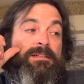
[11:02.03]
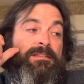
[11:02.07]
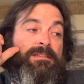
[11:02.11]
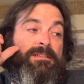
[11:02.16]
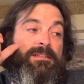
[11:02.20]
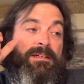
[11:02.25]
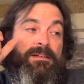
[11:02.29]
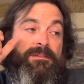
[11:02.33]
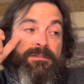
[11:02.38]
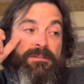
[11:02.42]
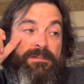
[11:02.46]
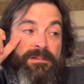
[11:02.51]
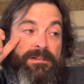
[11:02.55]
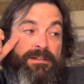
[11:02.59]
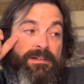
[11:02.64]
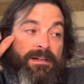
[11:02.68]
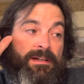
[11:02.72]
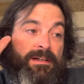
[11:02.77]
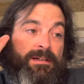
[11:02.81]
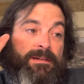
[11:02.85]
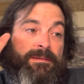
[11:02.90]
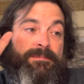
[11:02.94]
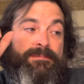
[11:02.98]
stuff
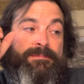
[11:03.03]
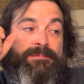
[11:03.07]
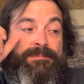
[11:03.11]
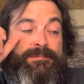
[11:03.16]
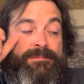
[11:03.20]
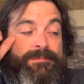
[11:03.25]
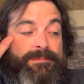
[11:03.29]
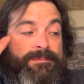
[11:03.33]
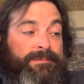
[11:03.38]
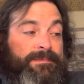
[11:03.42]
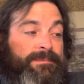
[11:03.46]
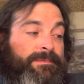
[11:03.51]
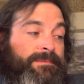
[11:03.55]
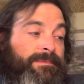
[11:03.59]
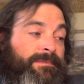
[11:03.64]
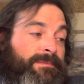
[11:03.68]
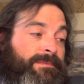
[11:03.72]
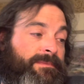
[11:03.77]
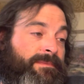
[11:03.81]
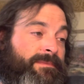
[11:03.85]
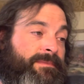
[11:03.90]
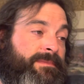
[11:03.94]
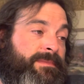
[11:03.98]
um,
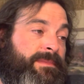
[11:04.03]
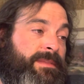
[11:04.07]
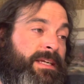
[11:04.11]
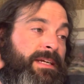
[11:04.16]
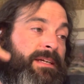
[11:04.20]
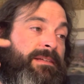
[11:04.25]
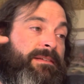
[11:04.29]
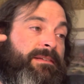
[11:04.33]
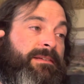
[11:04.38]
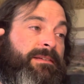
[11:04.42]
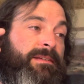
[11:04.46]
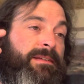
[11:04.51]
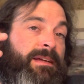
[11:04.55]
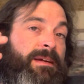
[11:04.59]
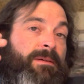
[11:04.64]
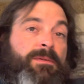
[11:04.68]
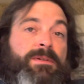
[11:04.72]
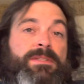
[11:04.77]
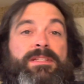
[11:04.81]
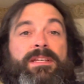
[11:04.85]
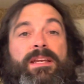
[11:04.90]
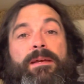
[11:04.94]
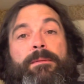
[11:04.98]
that I
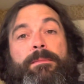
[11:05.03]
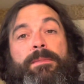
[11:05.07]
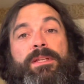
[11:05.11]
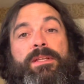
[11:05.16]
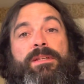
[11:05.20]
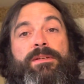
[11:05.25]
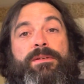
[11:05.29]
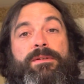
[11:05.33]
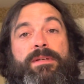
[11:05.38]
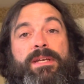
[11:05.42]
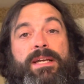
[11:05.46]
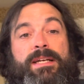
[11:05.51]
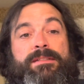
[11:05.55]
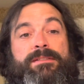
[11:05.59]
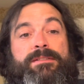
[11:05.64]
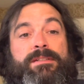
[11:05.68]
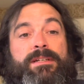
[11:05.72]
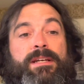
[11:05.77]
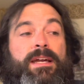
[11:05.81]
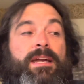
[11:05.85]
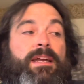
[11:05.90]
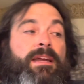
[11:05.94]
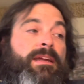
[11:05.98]
wasn't able to do
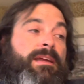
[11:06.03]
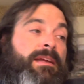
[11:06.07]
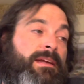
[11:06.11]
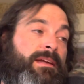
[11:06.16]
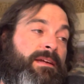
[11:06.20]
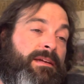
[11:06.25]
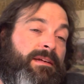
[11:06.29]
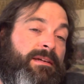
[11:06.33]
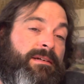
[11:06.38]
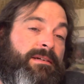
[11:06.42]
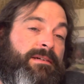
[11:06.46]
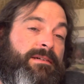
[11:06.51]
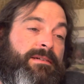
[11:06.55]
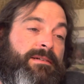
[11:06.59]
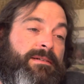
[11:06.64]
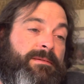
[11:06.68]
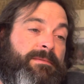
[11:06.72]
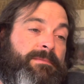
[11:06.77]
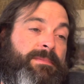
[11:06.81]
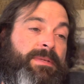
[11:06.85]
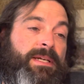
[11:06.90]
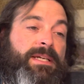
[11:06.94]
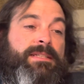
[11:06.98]
yesterday
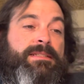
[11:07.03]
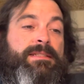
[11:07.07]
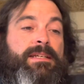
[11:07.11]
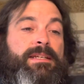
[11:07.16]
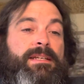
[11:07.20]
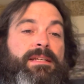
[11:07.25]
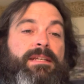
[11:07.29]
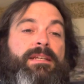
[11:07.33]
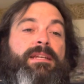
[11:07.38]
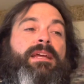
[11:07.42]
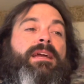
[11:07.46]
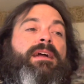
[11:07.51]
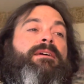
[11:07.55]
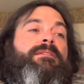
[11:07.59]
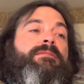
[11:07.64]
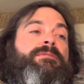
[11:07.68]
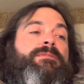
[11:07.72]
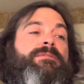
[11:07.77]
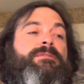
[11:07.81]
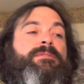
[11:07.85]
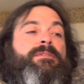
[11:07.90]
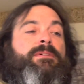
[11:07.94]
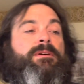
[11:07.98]
because I didn't have
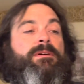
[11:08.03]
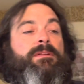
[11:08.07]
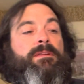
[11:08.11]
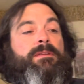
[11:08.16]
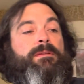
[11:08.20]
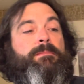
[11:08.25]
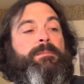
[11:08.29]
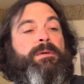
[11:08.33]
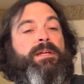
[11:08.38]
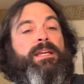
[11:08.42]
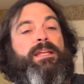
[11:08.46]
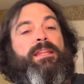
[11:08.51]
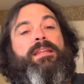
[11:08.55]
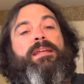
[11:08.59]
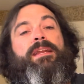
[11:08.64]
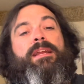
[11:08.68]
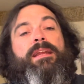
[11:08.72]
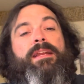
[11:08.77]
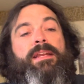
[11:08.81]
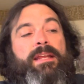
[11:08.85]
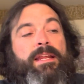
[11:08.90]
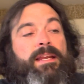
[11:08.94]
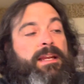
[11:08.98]
all the money that
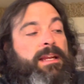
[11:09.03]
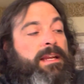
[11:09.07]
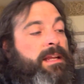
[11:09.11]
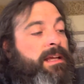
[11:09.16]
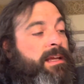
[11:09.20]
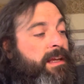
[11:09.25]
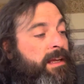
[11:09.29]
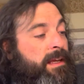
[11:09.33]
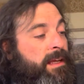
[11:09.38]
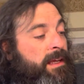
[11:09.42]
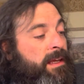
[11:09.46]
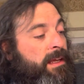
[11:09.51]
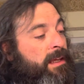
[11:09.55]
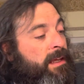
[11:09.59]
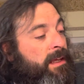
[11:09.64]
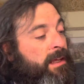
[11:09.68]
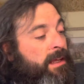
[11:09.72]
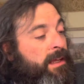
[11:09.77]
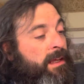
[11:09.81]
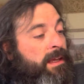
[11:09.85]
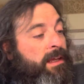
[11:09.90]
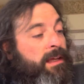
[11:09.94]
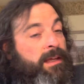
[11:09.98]
I needed.
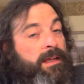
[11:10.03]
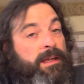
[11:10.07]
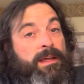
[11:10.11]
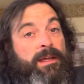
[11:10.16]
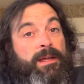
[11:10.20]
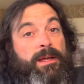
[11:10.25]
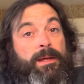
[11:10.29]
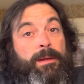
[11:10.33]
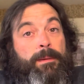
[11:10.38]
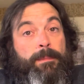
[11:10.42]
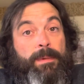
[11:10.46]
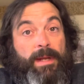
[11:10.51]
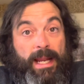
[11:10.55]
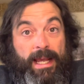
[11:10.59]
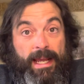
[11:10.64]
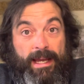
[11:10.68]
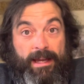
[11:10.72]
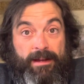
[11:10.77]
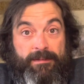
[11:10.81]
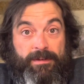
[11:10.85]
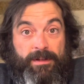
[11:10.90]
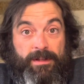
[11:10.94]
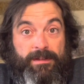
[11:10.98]
But I
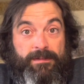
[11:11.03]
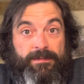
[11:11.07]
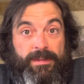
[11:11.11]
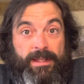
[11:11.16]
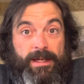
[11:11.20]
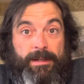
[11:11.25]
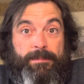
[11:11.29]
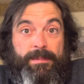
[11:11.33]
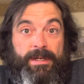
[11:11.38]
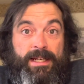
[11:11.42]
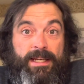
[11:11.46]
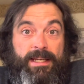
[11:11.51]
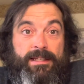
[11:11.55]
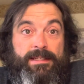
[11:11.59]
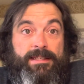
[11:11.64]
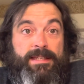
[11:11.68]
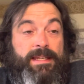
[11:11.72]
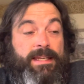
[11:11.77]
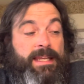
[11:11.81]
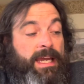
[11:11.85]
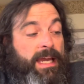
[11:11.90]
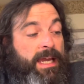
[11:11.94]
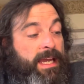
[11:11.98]
have all of that money
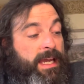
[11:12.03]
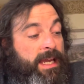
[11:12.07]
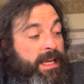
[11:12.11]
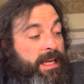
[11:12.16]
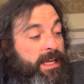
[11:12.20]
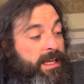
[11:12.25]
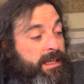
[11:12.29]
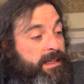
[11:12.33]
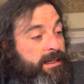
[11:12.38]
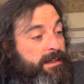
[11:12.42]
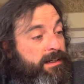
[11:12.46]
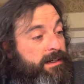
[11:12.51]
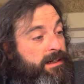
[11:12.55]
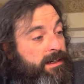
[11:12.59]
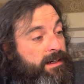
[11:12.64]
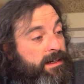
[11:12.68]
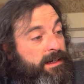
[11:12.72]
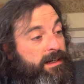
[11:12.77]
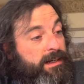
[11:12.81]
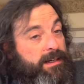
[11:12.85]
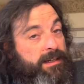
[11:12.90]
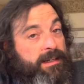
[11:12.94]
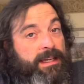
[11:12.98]
today,
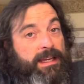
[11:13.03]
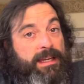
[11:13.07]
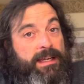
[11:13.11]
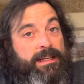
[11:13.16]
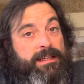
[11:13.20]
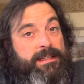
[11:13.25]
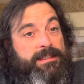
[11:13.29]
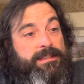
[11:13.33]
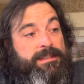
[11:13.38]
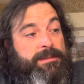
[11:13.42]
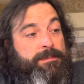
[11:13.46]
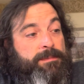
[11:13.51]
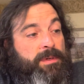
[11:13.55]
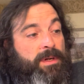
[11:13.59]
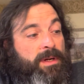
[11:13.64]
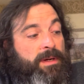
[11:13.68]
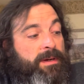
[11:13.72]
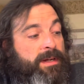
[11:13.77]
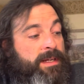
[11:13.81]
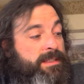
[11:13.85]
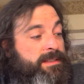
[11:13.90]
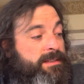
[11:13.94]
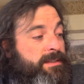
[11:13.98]
uh, and it's in
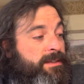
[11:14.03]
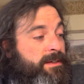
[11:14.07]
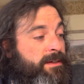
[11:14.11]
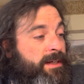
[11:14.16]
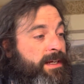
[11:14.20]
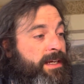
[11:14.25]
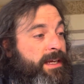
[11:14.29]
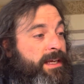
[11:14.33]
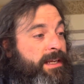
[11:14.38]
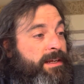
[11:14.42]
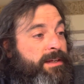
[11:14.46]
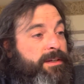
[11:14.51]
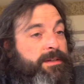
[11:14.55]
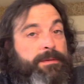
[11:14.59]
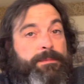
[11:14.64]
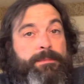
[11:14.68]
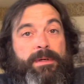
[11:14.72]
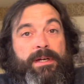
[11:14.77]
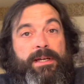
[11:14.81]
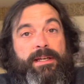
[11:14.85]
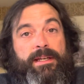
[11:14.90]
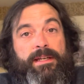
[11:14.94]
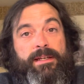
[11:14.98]
progress. So I got to do
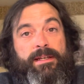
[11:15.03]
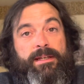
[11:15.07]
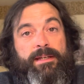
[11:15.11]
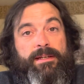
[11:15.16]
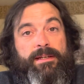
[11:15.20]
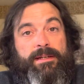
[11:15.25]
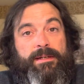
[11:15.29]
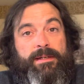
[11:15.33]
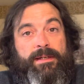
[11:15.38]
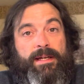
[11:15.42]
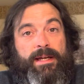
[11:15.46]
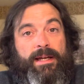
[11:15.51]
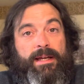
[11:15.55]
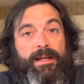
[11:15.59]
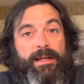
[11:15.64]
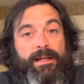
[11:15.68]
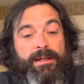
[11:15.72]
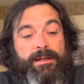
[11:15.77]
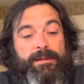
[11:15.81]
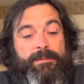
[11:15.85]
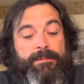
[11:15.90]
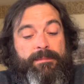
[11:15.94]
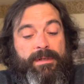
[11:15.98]
my
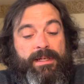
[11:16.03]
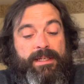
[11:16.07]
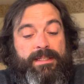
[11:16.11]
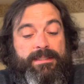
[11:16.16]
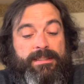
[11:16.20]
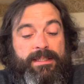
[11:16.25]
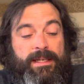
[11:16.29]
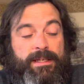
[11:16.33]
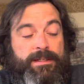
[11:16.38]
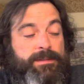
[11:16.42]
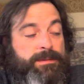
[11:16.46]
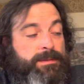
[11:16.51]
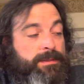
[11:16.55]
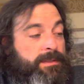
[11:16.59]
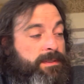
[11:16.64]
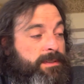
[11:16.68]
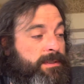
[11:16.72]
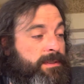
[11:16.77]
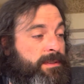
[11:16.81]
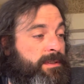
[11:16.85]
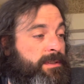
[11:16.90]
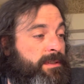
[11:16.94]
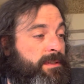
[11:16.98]
uh, my
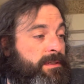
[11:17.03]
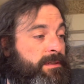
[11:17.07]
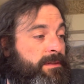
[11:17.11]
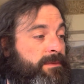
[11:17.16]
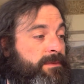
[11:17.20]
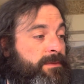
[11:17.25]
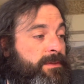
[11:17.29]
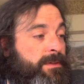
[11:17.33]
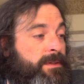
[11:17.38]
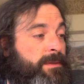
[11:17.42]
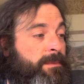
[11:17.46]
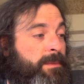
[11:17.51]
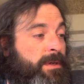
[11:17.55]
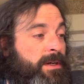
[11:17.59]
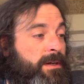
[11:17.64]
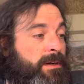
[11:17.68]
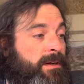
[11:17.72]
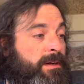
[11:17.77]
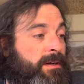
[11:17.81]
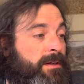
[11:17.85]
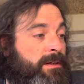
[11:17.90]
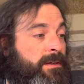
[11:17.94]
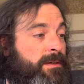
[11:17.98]
schedule for
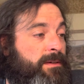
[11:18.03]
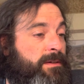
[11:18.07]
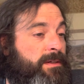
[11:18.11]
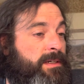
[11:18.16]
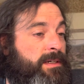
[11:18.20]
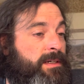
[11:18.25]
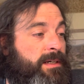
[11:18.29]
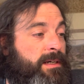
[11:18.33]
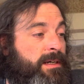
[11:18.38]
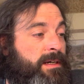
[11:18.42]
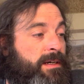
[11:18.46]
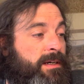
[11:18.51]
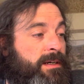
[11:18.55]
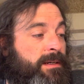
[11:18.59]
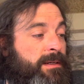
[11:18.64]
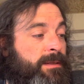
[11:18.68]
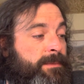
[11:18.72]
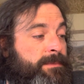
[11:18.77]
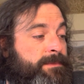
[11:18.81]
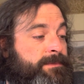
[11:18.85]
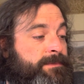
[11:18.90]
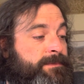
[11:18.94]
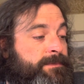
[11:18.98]
tomorrow,
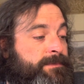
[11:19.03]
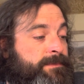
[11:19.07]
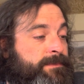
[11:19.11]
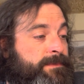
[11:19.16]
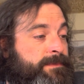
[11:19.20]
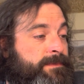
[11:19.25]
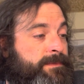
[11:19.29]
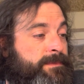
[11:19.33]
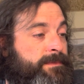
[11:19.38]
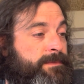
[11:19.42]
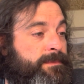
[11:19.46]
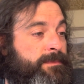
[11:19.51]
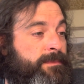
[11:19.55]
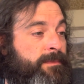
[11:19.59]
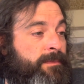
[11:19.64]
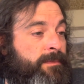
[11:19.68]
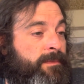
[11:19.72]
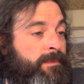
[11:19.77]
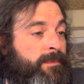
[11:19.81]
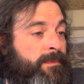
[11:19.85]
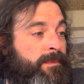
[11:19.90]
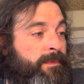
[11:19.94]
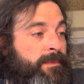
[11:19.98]
um,
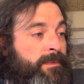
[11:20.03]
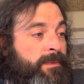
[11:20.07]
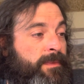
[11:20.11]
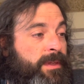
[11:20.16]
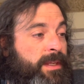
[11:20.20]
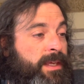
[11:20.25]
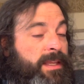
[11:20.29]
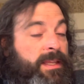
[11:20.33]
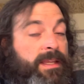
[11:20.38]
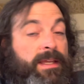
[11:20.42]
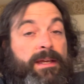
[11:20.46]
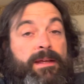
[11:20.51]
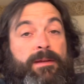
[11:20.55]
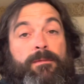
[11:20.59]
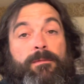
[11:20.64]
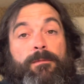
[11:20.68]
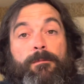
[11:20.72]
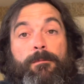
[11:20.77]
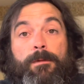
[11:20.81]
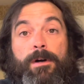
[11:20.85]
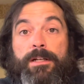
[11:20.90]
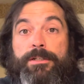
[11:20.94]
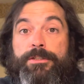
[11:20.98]
and then
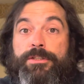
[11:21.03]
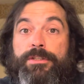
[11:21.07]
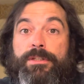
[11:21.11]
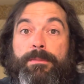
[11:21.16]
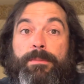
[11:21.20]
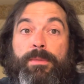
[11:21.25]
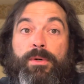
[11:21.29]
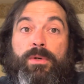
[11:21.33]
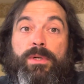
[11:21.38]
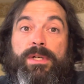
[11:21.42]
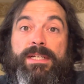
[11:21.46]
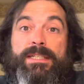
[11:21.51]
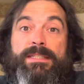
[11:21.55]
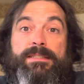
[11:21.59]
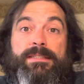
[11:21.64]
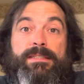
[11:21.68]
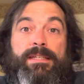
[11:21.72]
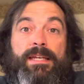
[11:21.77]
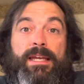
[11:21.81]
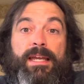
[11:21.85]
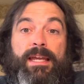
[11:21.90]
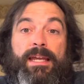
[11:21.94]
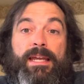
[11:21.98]
watch the boys
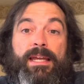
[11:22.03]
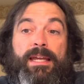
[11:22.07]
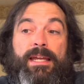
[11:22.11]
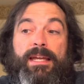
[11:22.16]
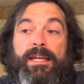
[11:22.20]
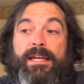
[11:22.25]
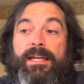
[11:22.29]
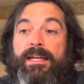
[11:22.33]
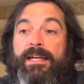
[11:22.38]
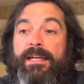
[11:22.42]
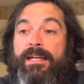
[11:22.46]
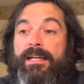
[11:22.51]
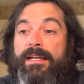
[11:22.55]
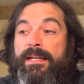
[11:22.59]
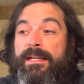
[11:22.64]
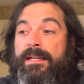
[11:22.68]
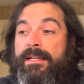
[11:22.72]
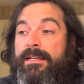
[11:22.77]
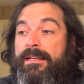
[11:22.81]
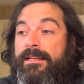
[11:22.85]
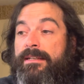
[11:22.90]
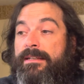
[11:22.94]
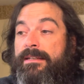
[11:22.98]

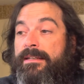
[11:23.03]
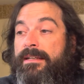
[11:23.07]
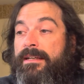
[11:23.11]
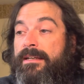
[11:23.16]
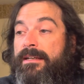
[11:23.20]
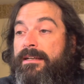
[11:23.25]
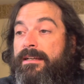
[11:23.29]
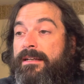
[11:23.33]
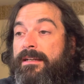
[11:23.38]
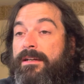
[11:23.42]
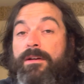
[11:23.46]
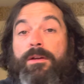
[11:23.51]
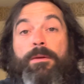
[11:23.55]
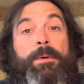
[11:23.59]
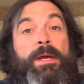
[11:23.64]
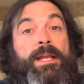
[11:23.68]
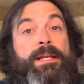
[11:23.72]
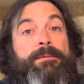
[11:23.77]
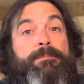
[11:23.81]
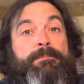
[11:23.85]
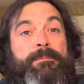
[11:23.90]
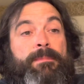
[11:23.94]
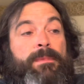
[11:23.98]
and uh, go to
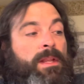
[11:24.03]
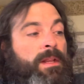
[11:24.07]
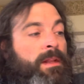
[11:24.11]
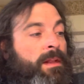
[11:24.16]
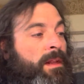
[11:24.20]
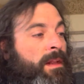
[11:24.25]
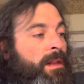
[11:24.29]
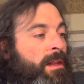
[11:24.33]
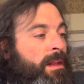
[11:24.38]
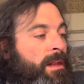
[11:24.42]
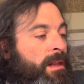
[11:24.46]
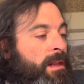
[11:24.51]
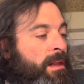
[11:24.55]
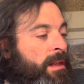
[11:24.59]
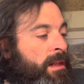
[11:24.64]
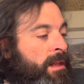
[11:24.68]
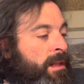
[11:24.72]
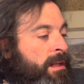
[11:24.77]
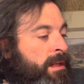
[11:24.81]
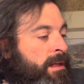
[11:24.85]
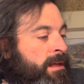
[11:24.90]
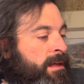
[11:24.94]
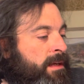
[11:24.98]
bed
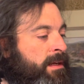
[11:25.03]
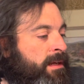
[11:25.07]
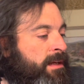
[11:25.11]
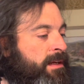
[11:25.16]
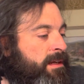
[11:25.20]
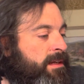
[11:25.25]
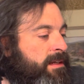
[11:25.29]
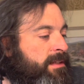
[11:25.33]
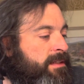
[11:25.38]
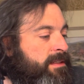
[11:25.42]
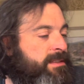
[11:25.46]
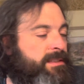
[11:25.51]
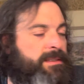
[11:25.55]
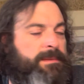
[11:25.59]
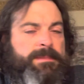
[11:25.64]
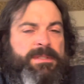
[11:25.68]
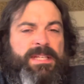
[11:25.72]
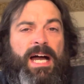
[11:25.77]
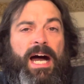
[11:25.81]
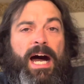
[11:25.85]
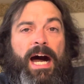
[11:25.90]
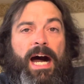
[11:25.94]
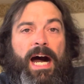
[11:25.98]
because uh, I'm
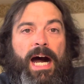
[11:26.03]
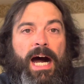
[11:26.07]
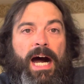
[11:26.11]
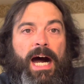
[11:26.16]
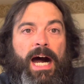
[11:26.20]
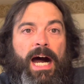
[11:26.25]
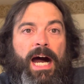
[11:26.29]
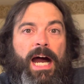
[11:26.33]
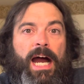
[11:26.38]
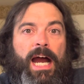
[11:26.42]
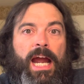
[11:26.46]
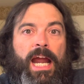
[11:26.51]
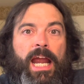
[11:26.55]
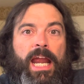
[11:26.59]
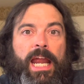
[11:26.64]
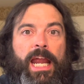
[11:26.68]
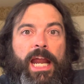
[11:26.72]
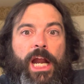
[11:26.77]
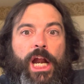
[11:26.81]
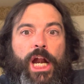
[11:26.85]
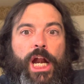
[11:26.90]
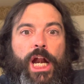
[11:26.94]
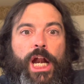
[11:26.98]

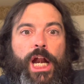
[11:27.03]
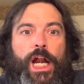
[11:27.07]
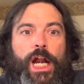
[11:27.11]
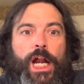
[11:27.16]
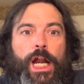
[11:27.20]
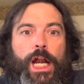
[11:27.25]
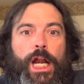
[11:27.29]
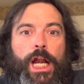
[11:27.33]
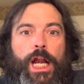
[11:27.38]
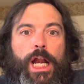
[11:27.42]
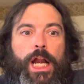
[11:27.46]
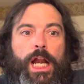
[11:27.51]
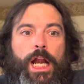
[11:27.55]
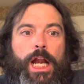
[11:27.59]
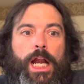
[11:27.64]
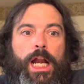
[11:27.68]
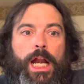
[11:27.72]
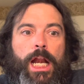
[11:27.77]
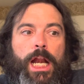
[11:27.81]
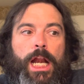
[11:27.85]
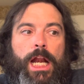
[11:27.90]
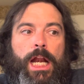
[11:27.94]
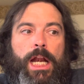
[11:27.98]

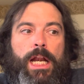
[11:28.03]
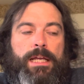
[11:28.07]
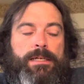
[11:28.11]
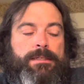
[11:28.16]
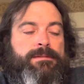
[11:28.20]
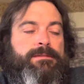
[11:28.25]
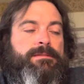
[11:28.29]
tired.